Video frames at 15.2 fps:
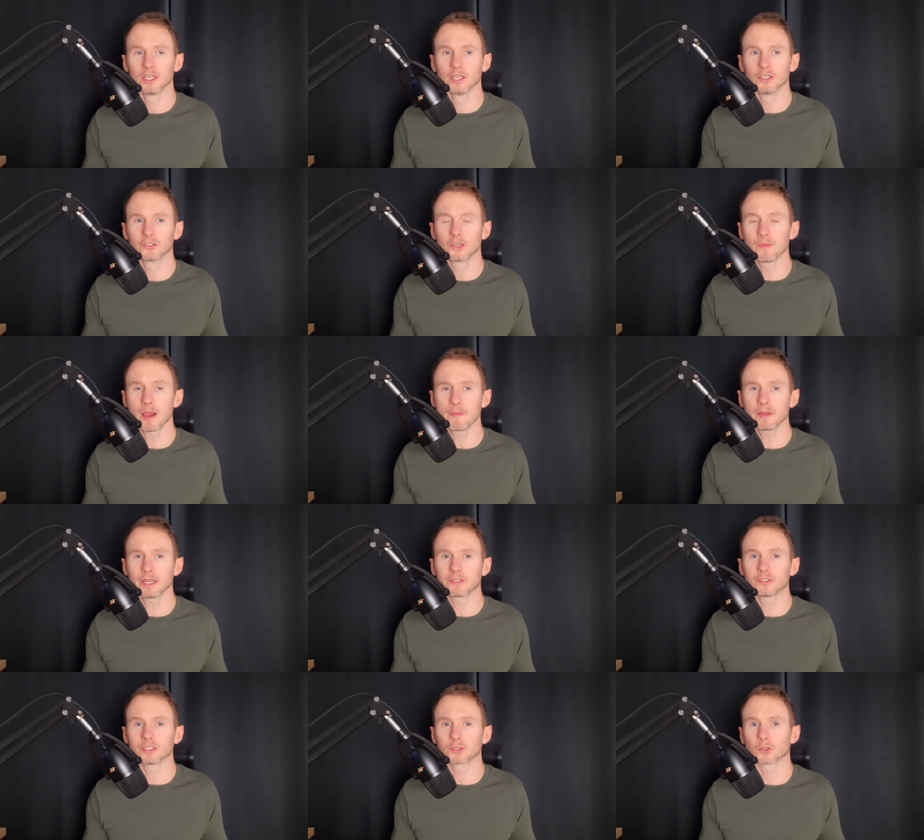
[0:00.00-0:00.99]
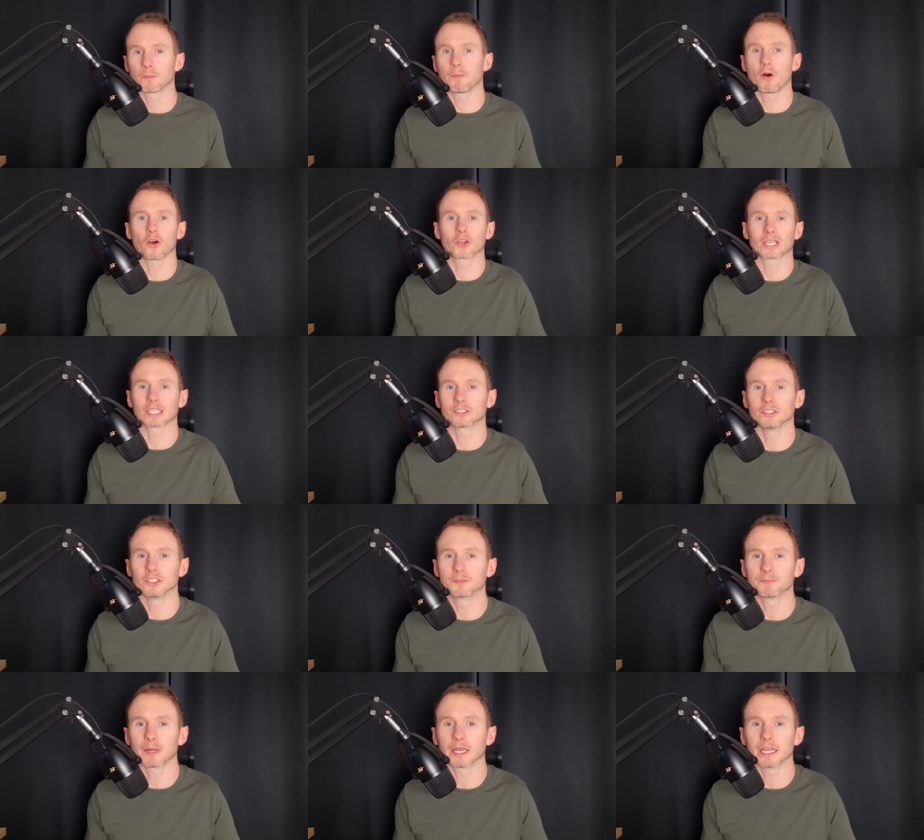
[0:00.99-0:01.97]
So you might be listening to a podcast in
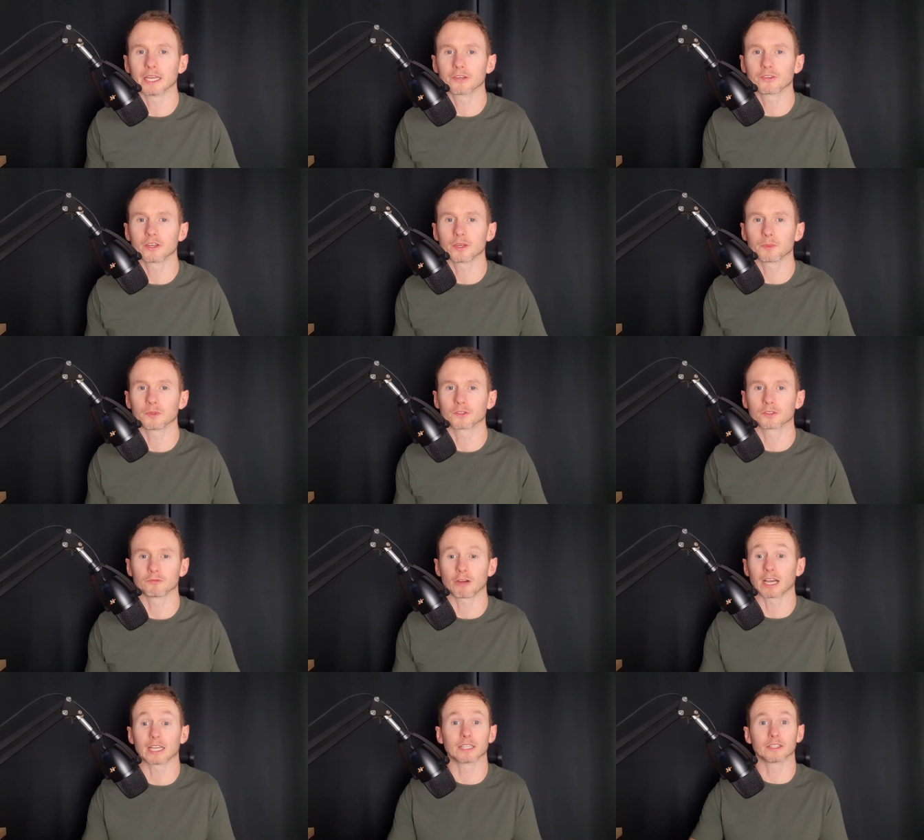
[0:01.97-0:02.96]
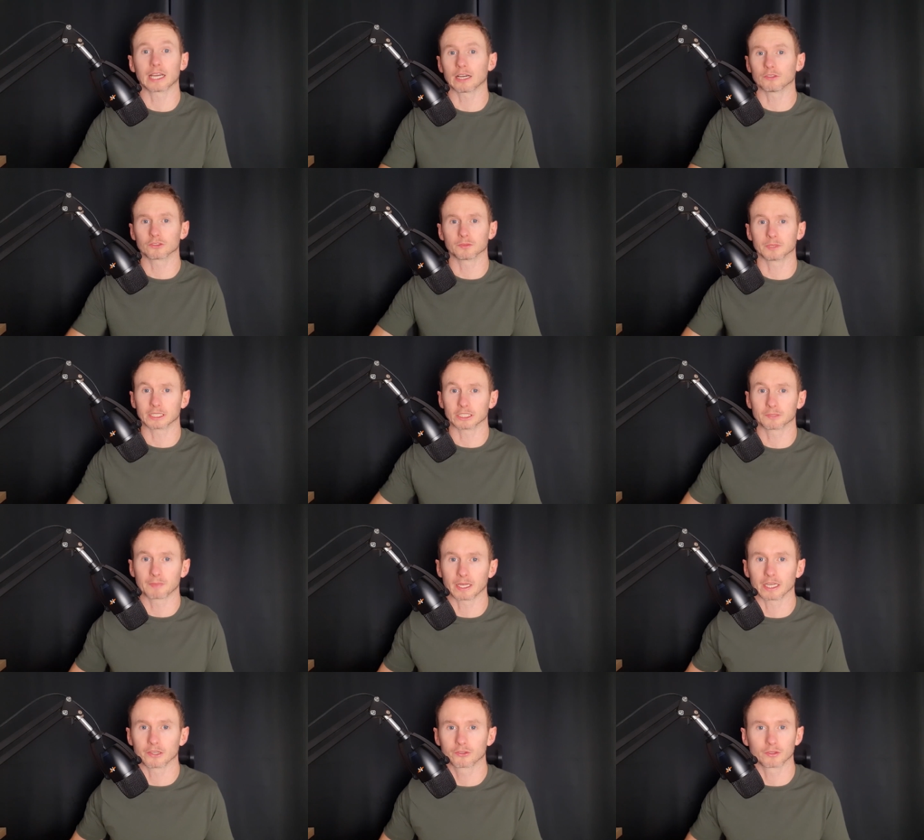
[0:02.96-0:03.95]
Spanish, and you want to write down something in
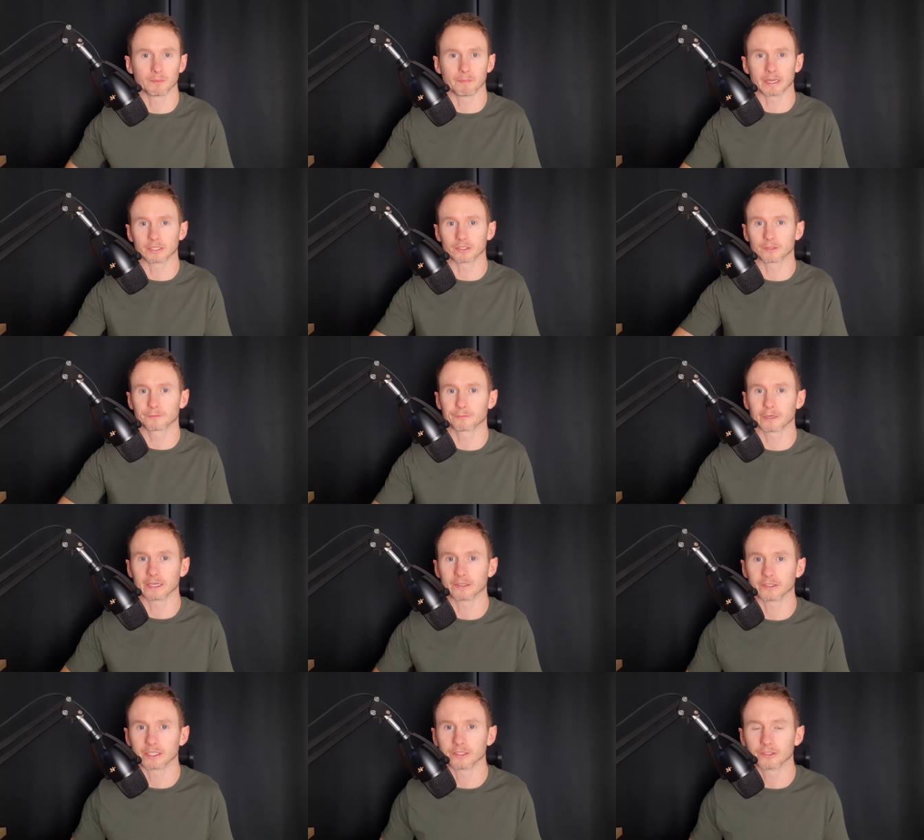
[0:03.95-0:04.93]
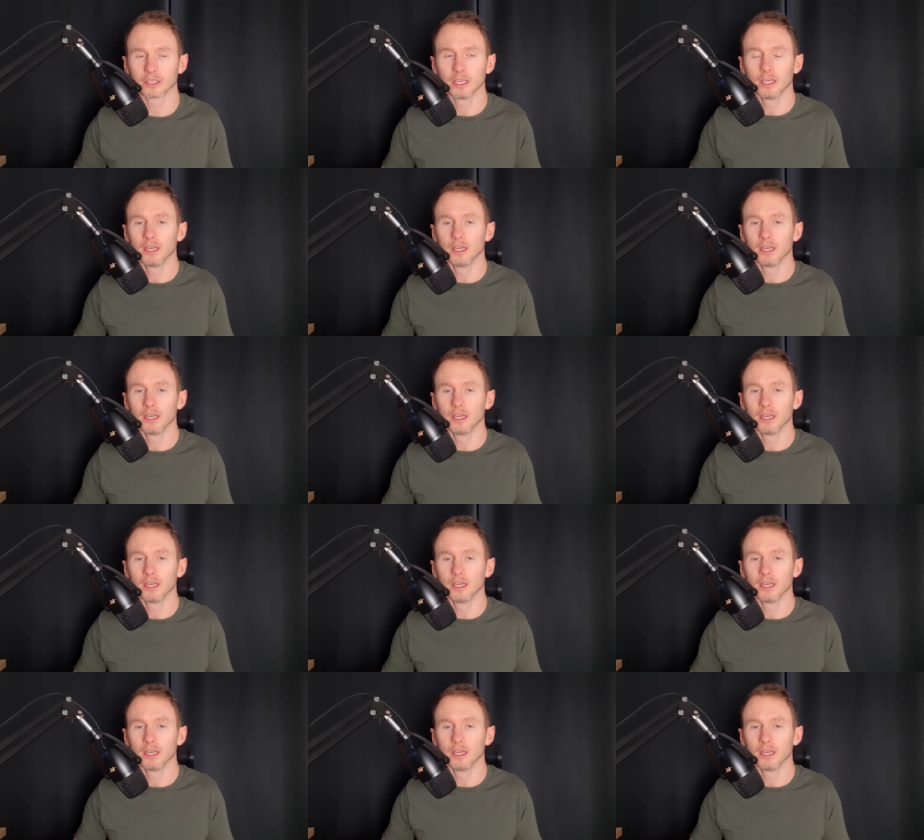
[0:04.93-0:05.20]
Spanish, some basic phrases.